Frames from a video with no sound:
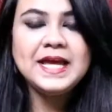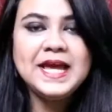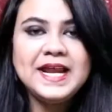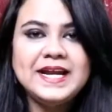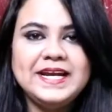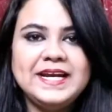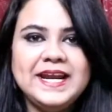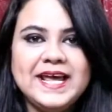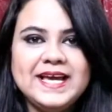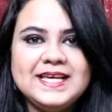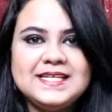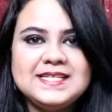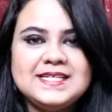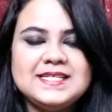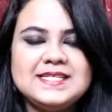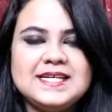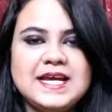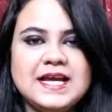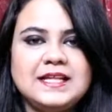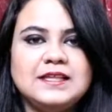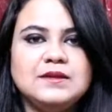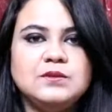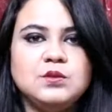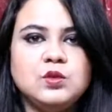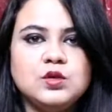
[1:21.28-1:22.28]
Next
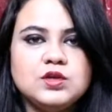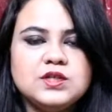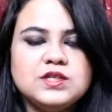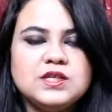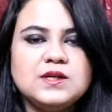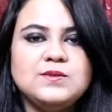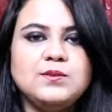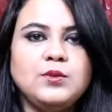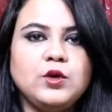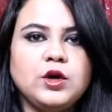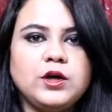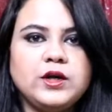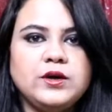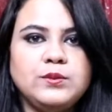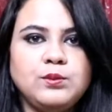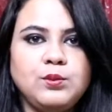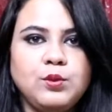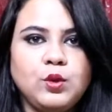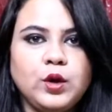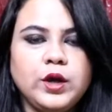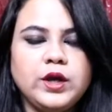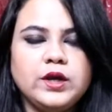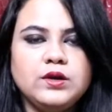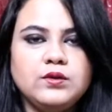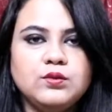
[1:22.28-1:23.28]
and the most important
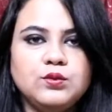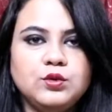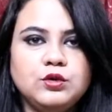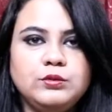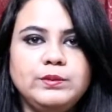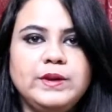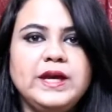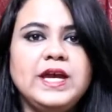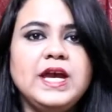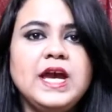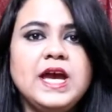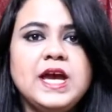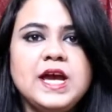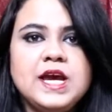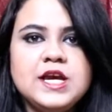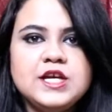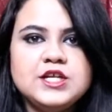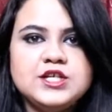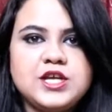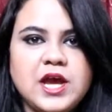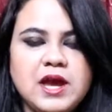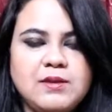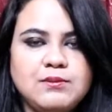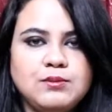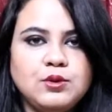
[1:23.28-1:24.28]
point would be
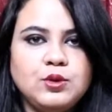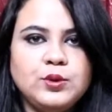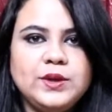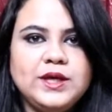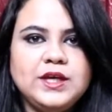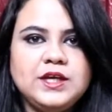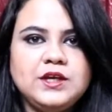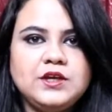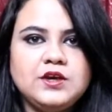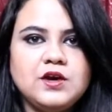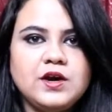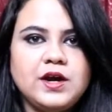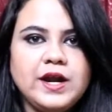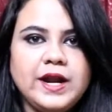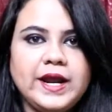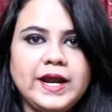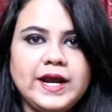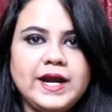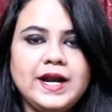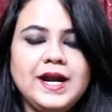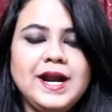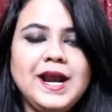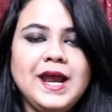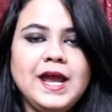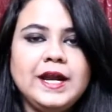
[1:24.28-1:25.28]
shampooing your
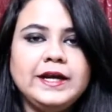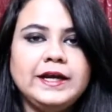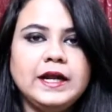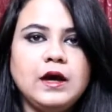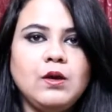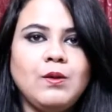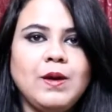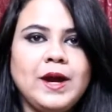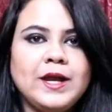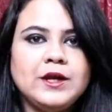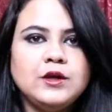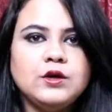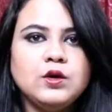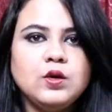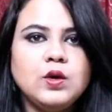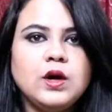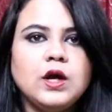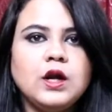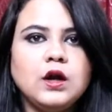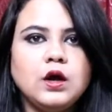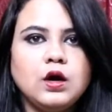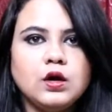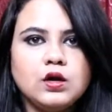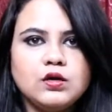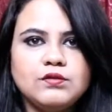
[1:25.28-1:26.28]
hair. Now I know a
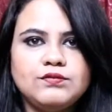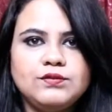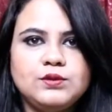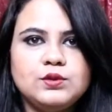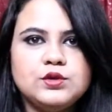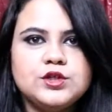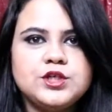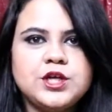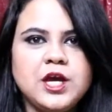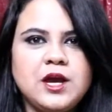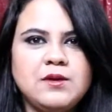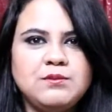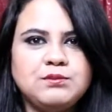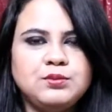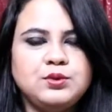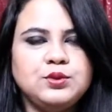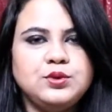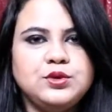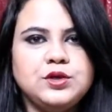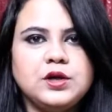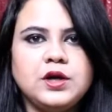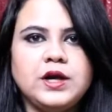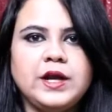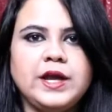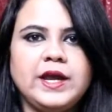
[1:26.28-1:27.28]
lot of you shampoo
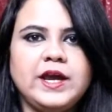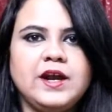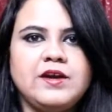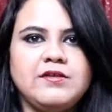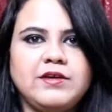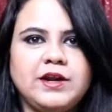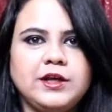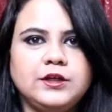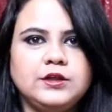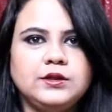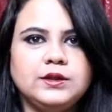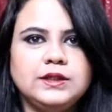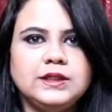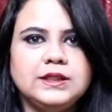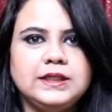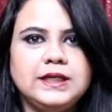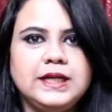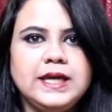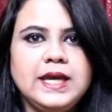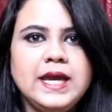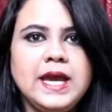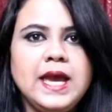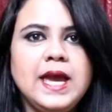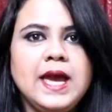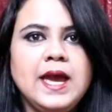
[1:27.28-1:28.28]
your hair
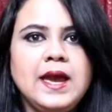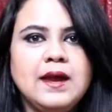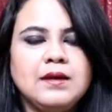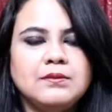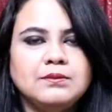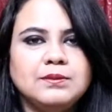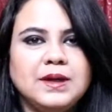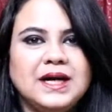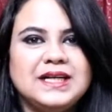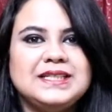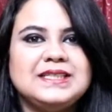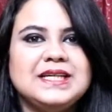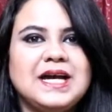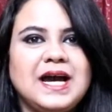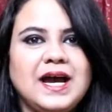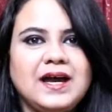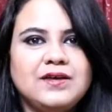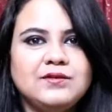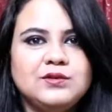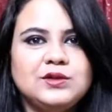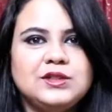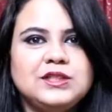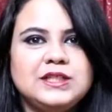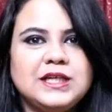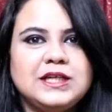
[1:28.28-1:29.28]
regularly, but I
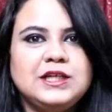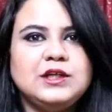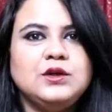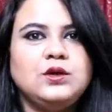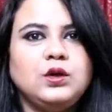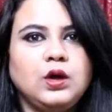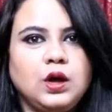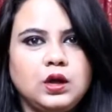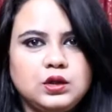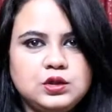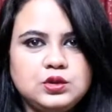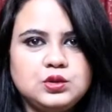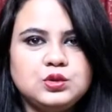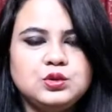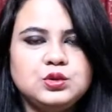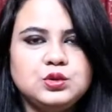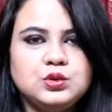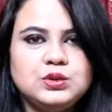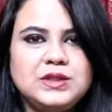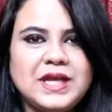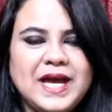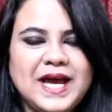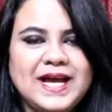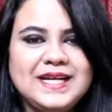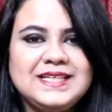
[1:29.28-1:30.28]
would tell you not to do
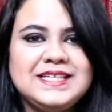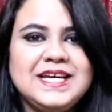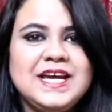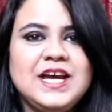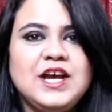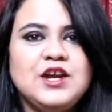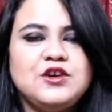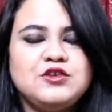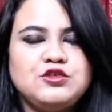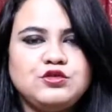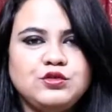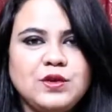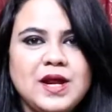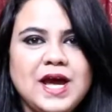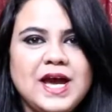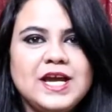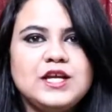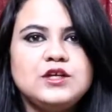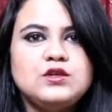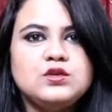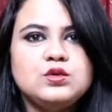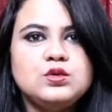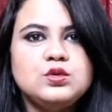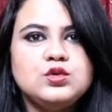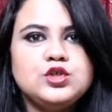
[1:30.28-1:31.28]
that.
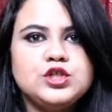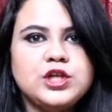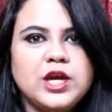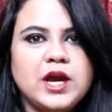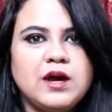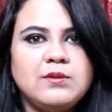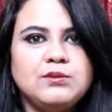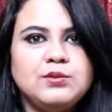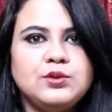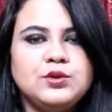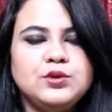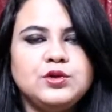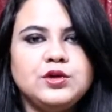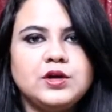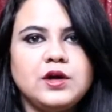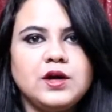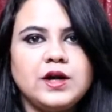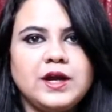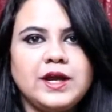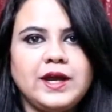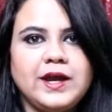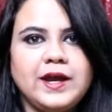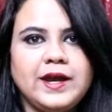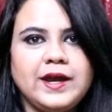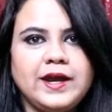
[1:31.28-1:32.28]
Try to shampoo your
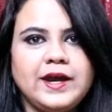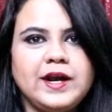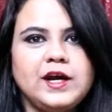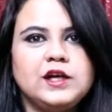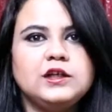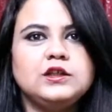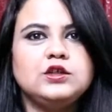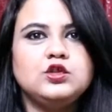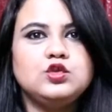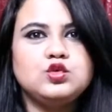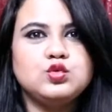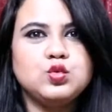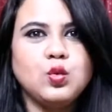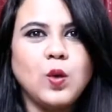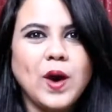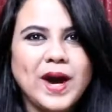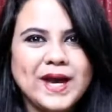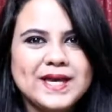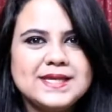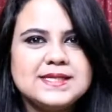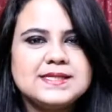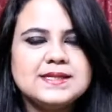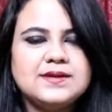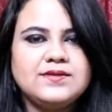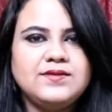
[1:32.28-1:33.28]
hair
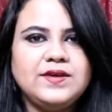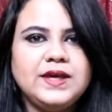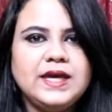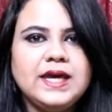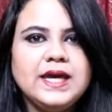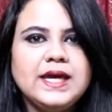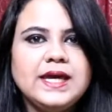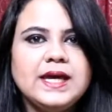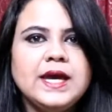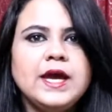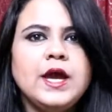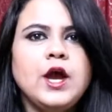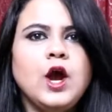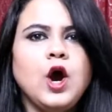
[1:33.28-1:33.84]
twice a week